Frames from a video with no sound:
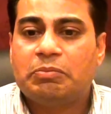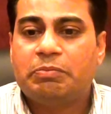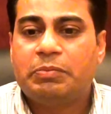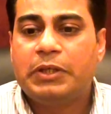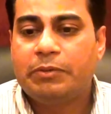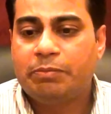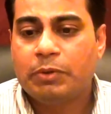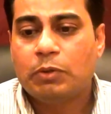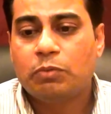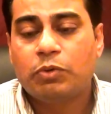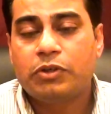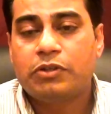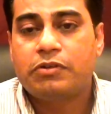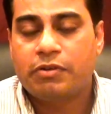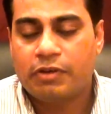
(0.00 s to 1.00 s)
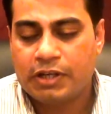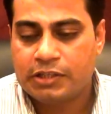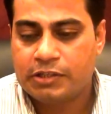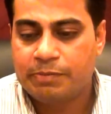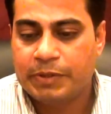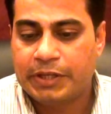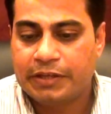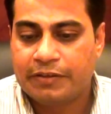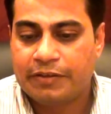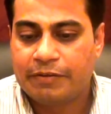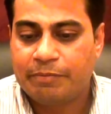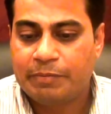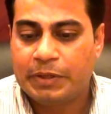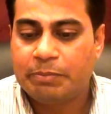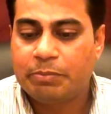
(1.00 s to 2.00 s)
people would trust me.
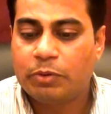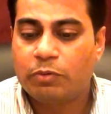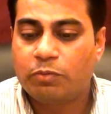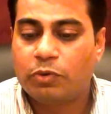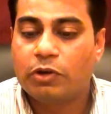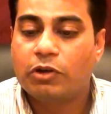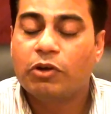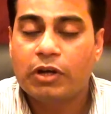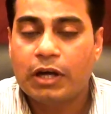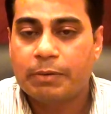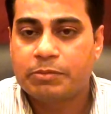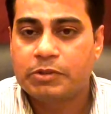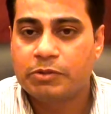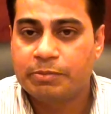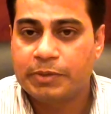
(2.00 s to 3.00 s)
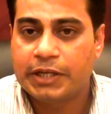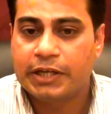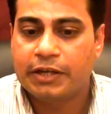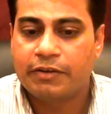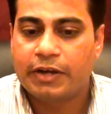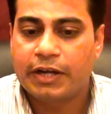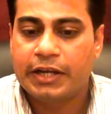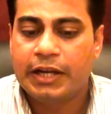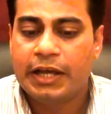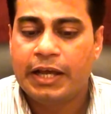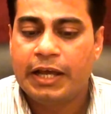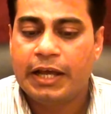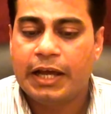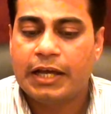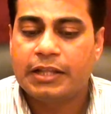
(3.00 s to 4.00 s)
People would look up to me, right?
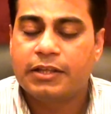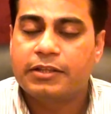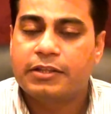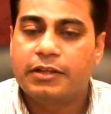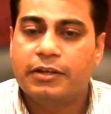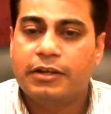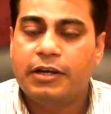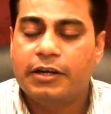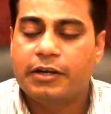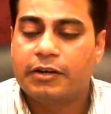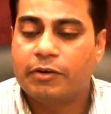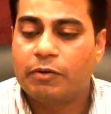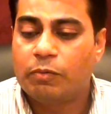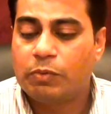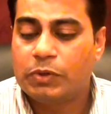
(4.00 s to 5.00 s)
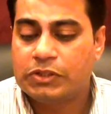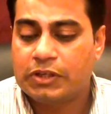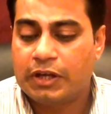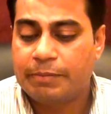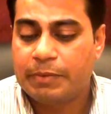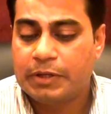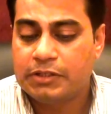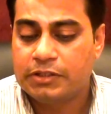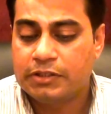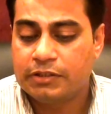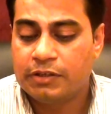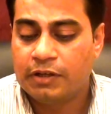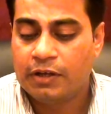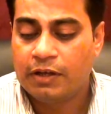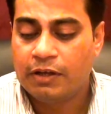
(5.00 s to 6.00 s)
And the third, which I
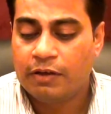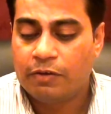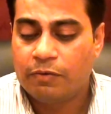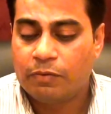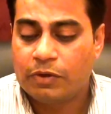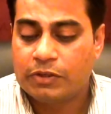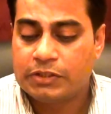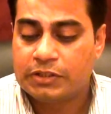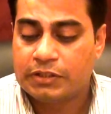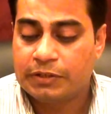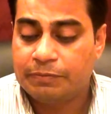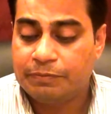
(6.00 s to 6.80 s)
mentioned, was